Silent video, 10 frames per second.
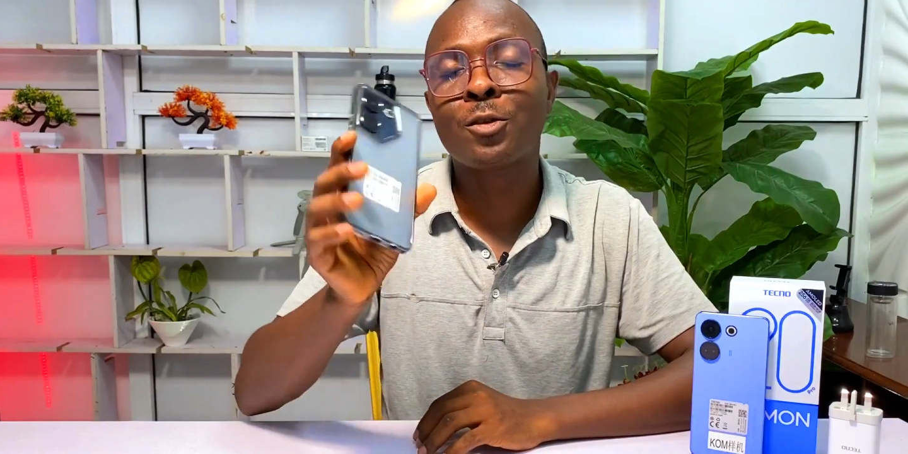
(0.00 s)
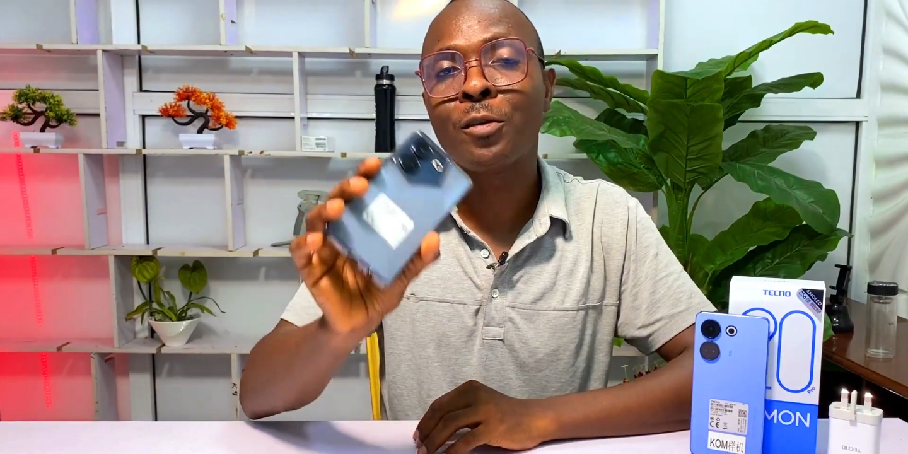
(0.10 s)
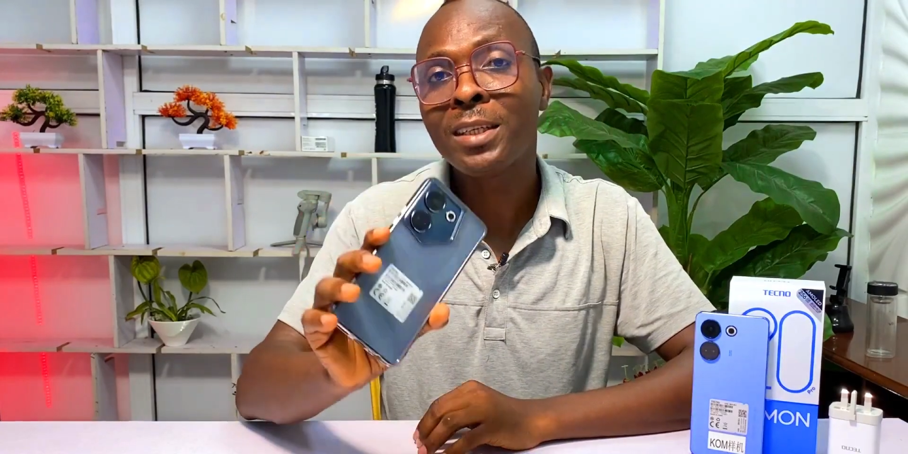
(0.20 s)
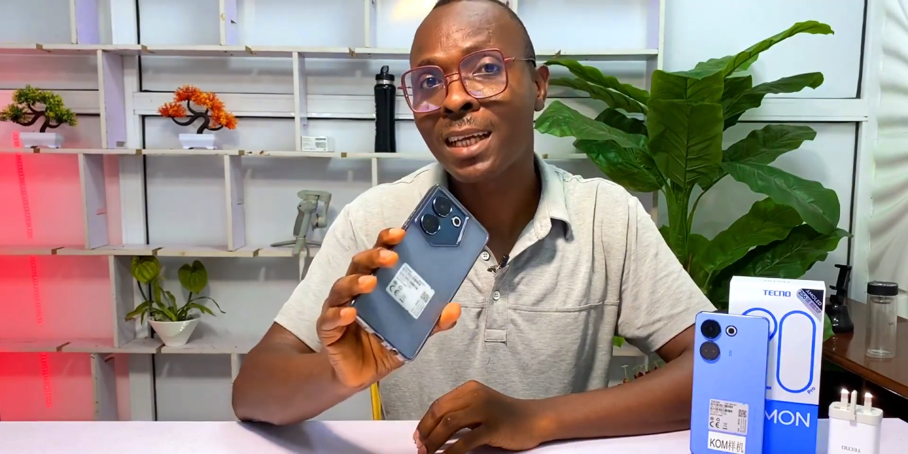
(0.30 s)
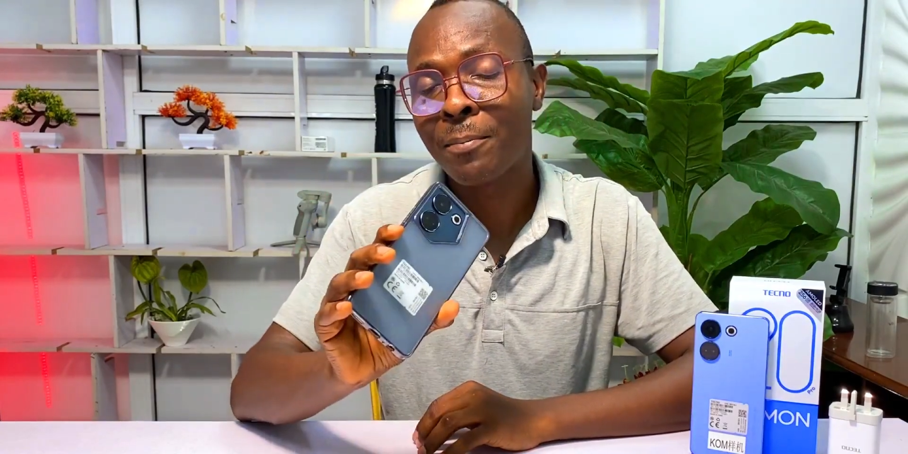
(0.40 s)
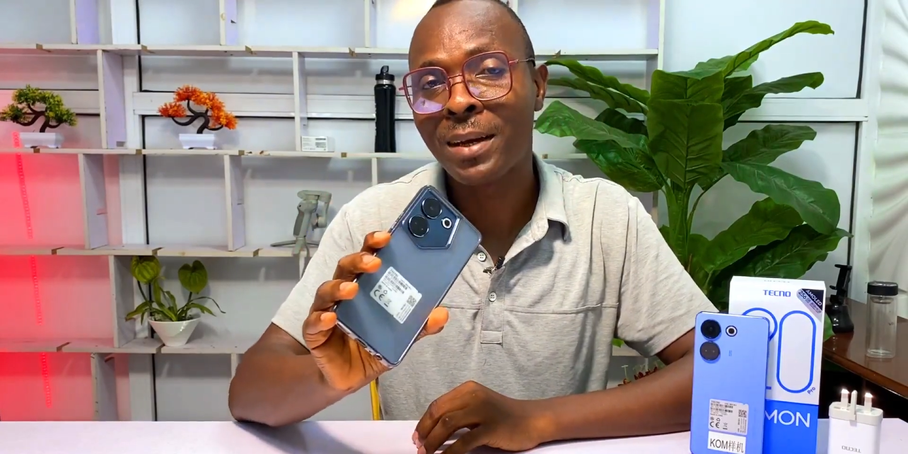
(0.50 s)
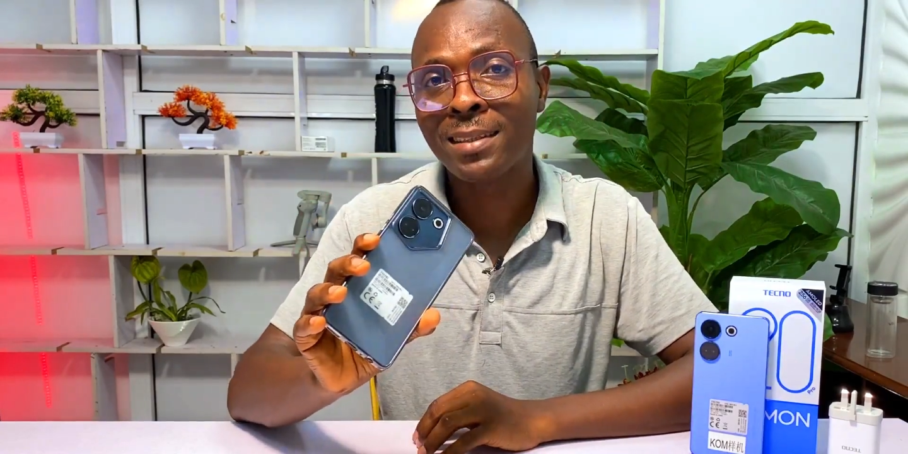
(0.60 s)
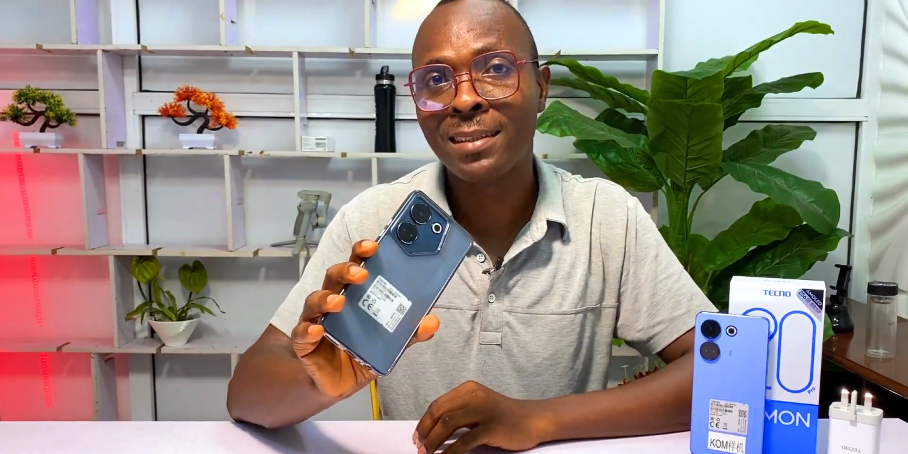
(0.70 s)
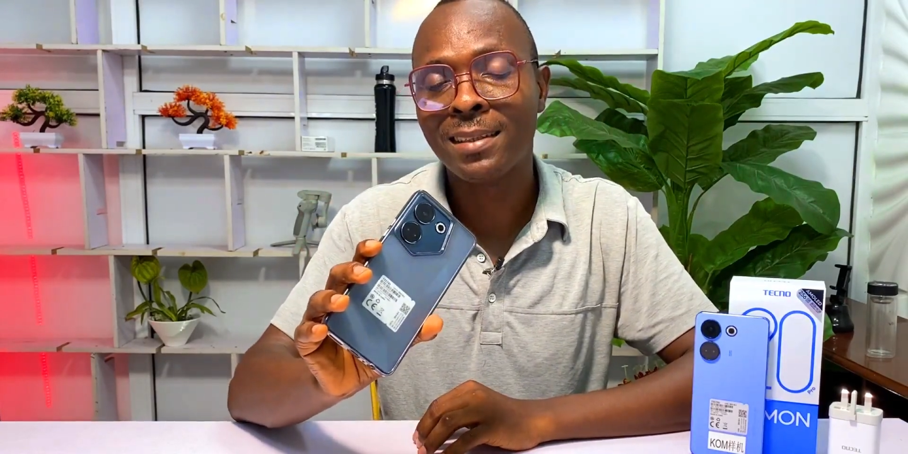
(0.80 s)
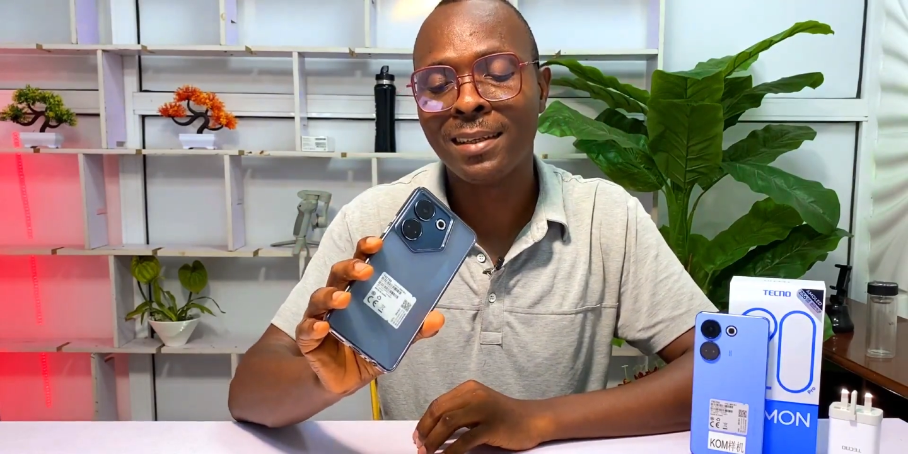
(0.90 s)
storage
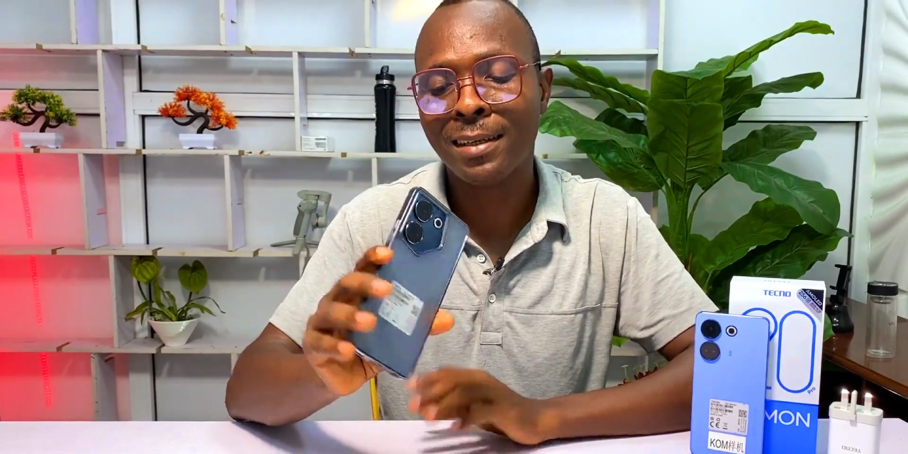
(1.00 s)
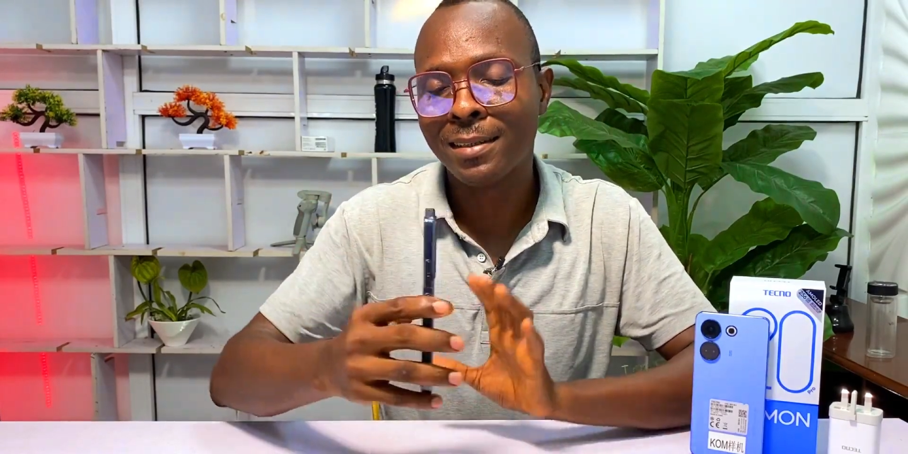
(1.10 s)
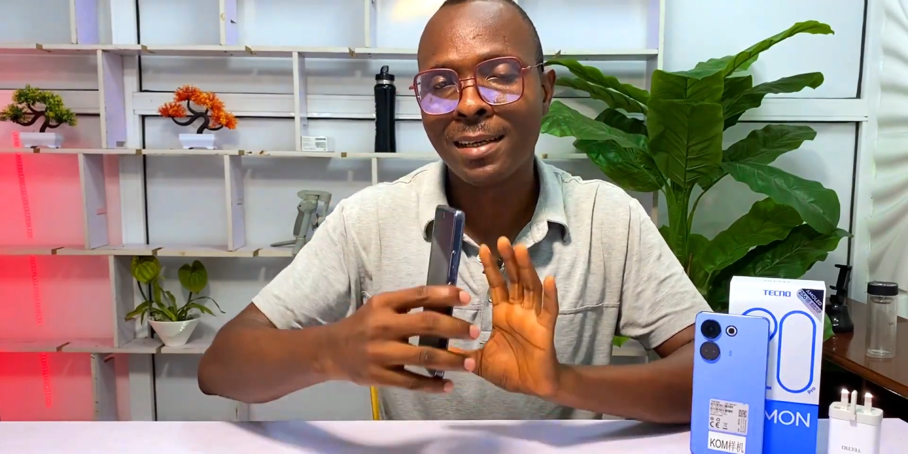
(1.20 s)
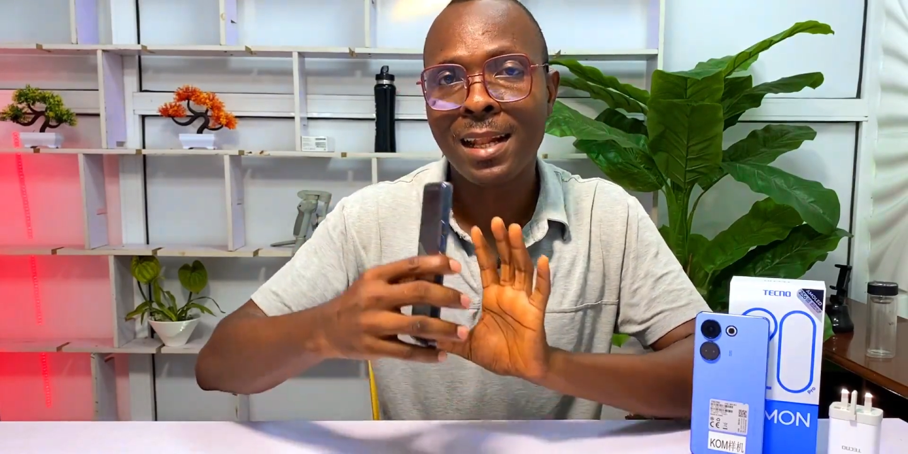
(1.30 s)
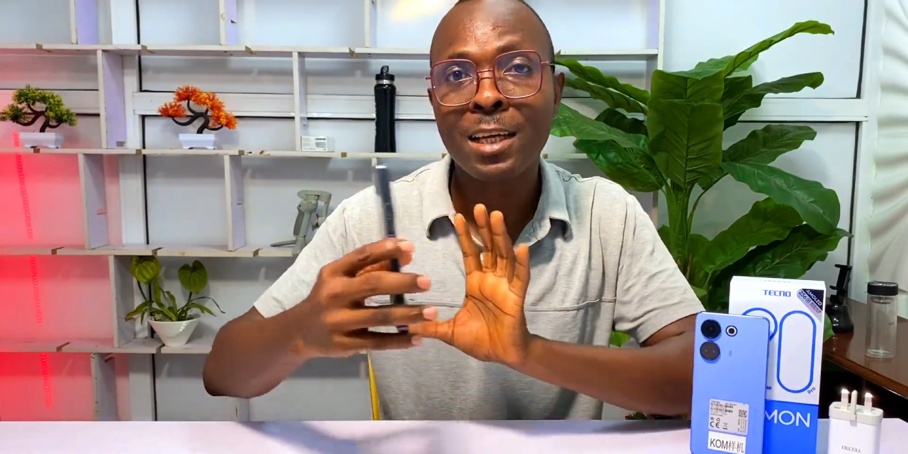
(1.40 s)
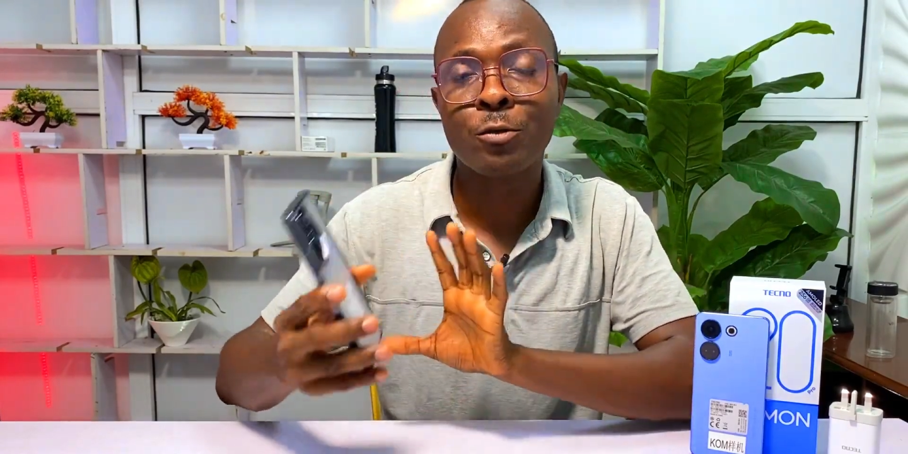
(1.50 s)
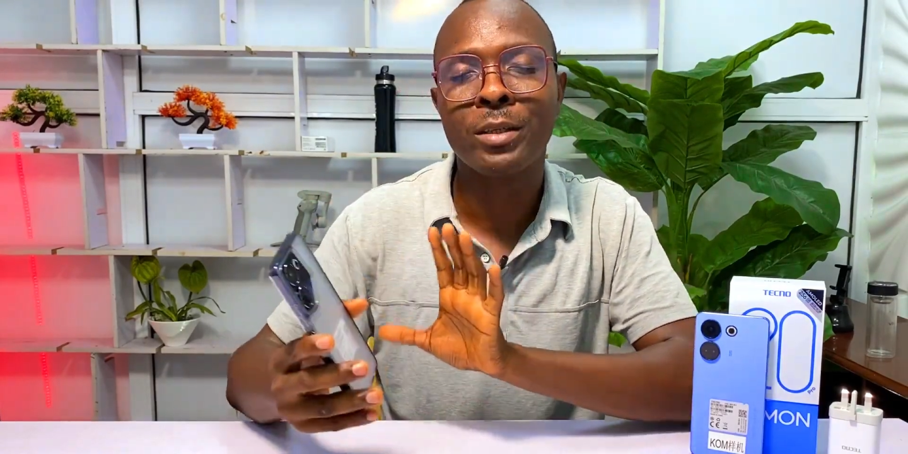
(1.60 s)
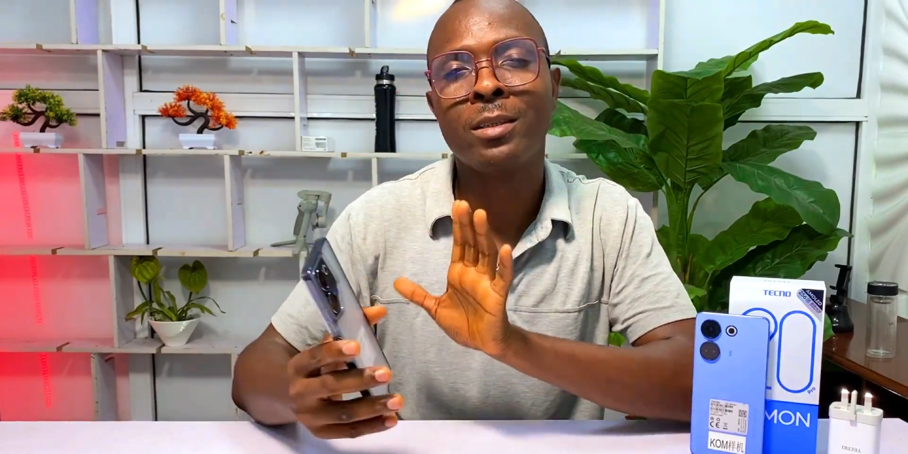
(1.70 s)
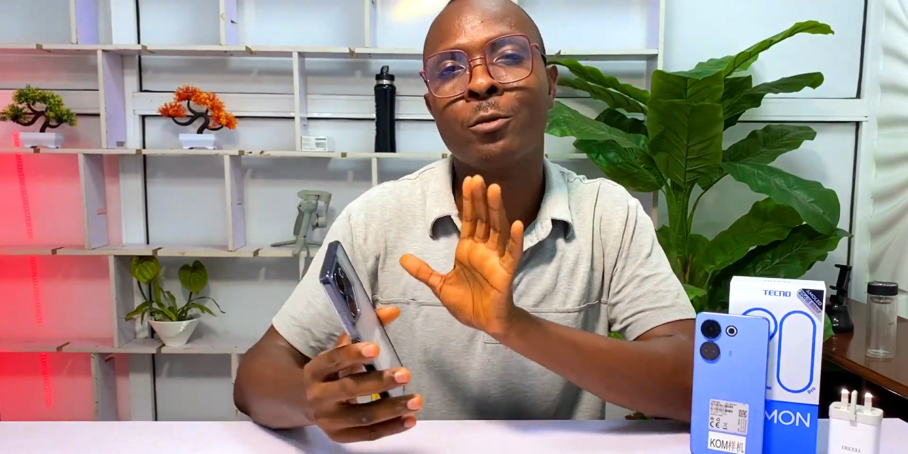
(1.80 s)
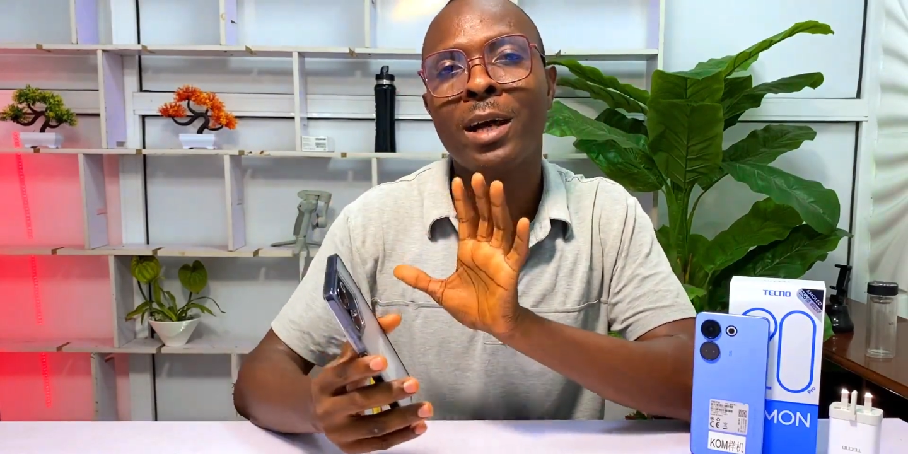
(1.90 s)
capacity is the last reason